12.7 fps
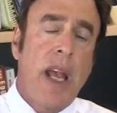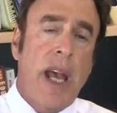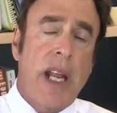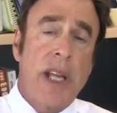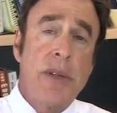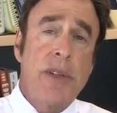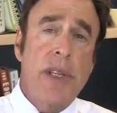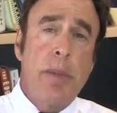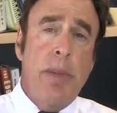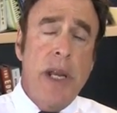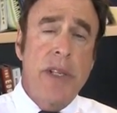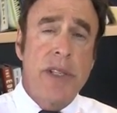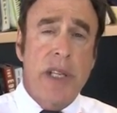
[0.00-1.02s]
And I do see
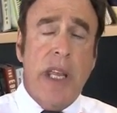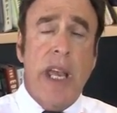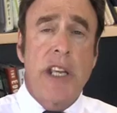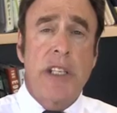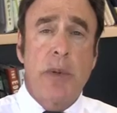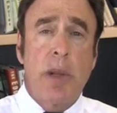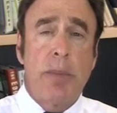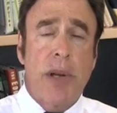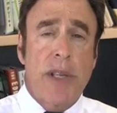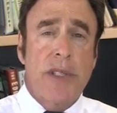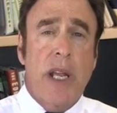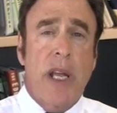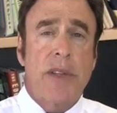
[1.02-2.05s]
patients occasionally with
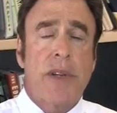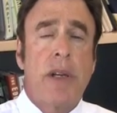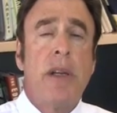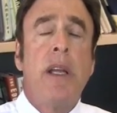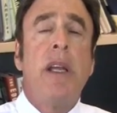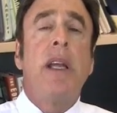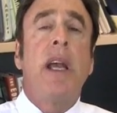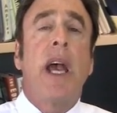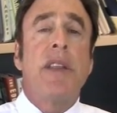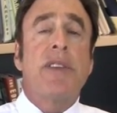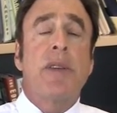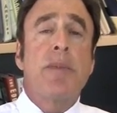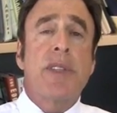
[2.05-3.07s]
breast cancer.
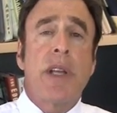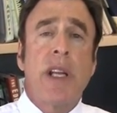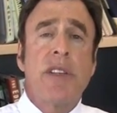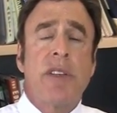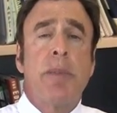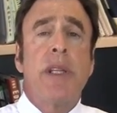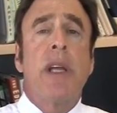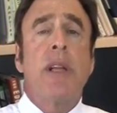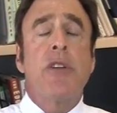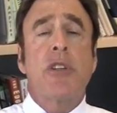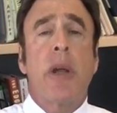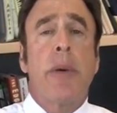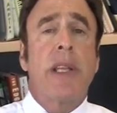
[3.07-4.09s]
And some studies have been
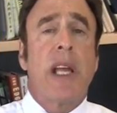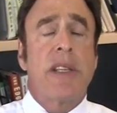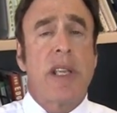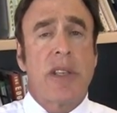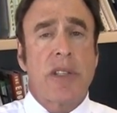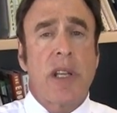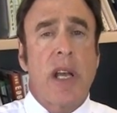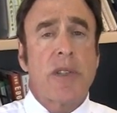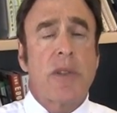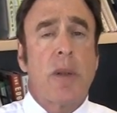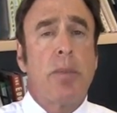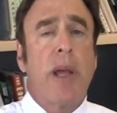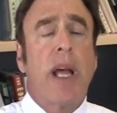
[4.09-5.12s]
done showing that
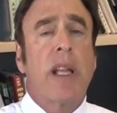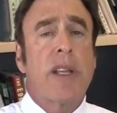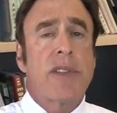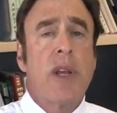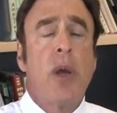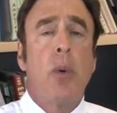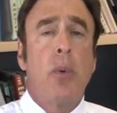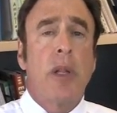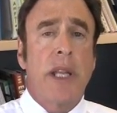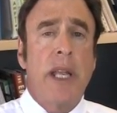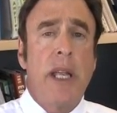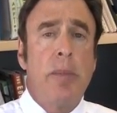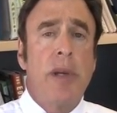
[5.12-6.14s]
testosterone pellets will
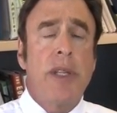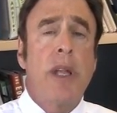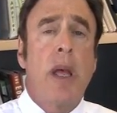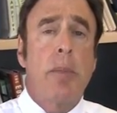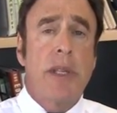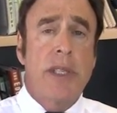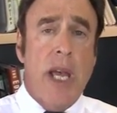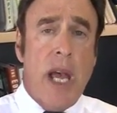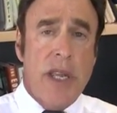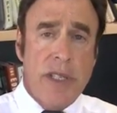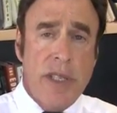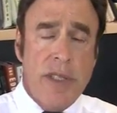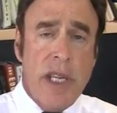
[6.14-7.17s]
inhibit
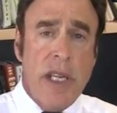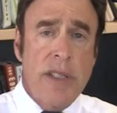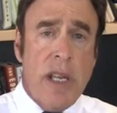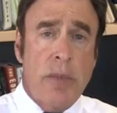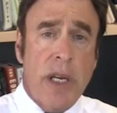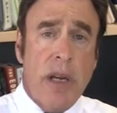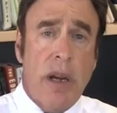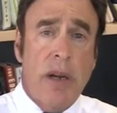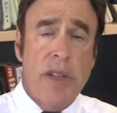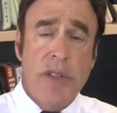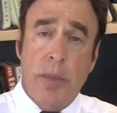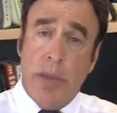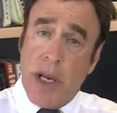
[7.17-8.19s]
metastases and
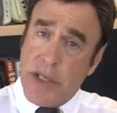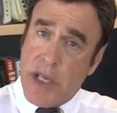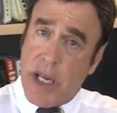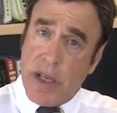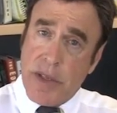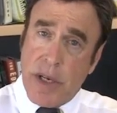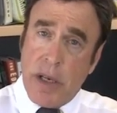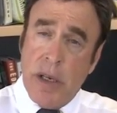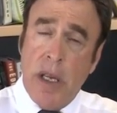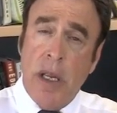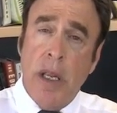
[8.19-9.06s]
recurrence of breast cancer.